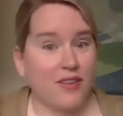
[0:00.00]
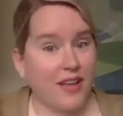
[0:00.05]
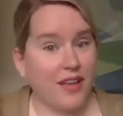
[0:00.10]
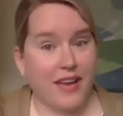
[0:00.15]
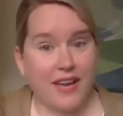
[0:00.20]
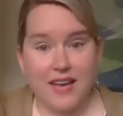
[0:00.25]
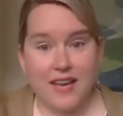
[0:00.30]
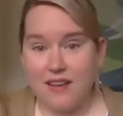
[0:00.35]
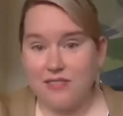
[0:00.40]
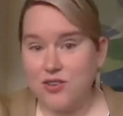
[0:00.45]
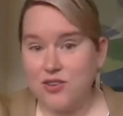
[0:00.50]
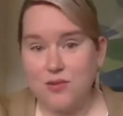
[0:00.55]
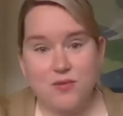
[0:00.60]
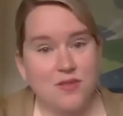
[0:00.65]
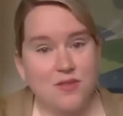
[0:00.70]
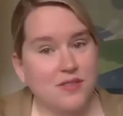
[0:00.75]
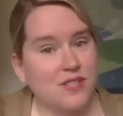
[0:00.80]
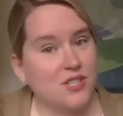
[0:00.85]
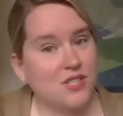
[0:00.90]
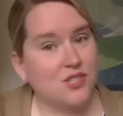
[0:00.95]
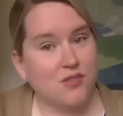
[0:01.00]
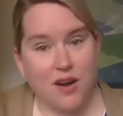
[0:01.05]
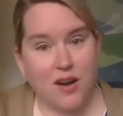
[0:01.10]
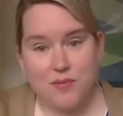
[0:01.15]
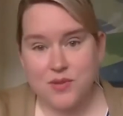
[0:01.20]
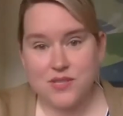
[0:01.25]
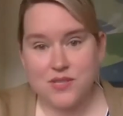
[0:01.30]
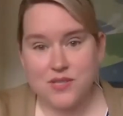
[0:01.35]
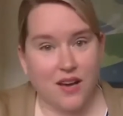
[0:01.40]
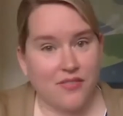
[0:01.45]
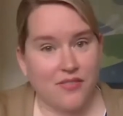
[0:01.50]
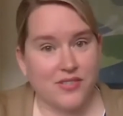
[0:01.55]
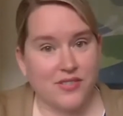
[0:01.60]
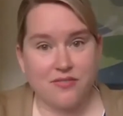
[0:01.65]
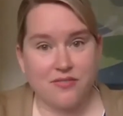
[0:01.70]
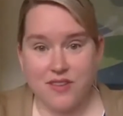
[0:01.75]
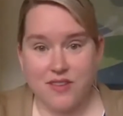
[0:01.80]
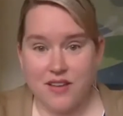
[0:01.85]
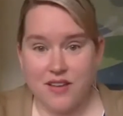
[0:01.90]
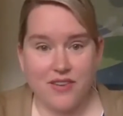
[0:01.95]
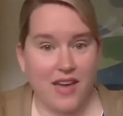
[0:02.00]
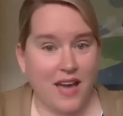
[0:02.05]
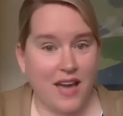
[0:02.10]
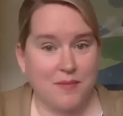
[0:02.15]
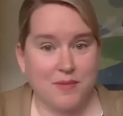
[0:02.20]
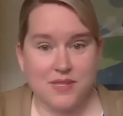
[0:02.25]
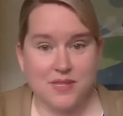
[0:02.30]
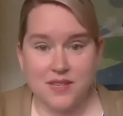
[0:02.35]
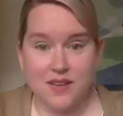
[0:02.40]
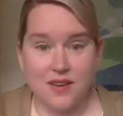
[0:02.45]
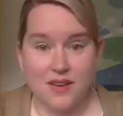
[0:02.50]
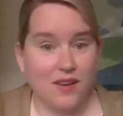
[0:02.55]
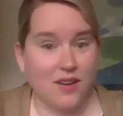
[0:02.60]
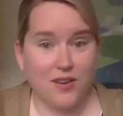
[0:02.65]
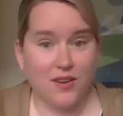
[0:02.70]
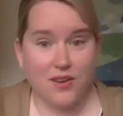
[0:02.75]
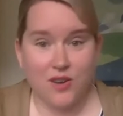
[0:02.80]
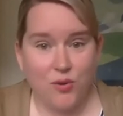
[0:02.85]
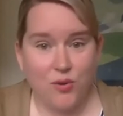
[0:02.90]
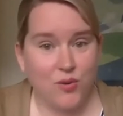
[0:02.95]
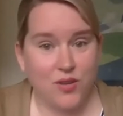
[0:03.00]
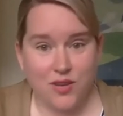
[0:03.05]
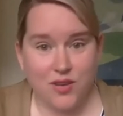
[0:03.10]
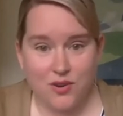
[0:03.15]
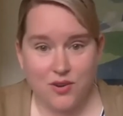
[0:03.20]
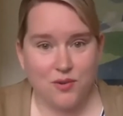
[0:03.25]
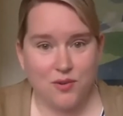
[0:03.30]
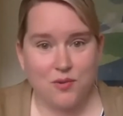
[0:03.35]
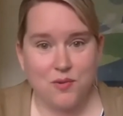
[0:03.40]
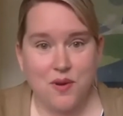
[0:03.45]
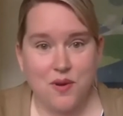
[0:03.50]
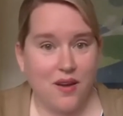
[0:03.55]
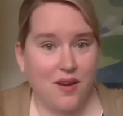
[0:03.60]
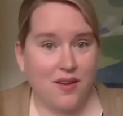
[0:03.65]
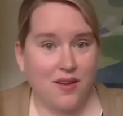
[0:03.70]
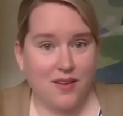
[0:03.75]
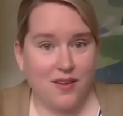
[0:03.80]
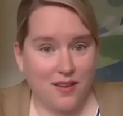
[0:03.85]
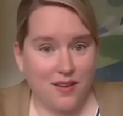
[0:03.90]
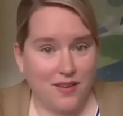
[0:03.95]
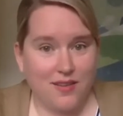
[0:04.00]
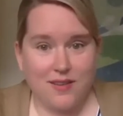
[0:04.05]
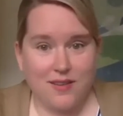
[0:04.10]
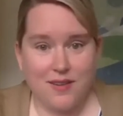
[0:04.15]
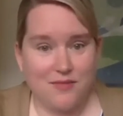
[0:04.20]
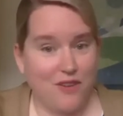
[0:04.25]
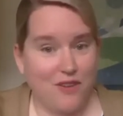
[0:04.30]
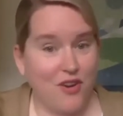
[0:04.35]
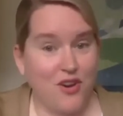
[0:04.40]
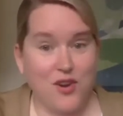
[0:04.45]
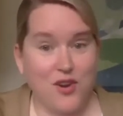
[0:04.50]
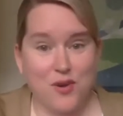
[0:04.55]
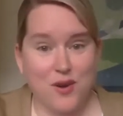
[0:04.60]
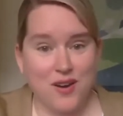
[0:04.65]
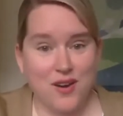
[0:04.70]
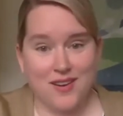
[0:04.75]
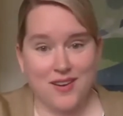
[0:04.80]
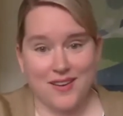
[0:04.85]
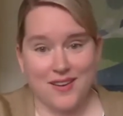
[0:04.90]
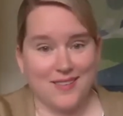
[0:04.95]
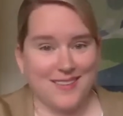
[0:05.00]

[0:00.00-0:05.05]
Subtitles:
Like, if you describe yourself as a fluffy Amazon, go you. Very quirky.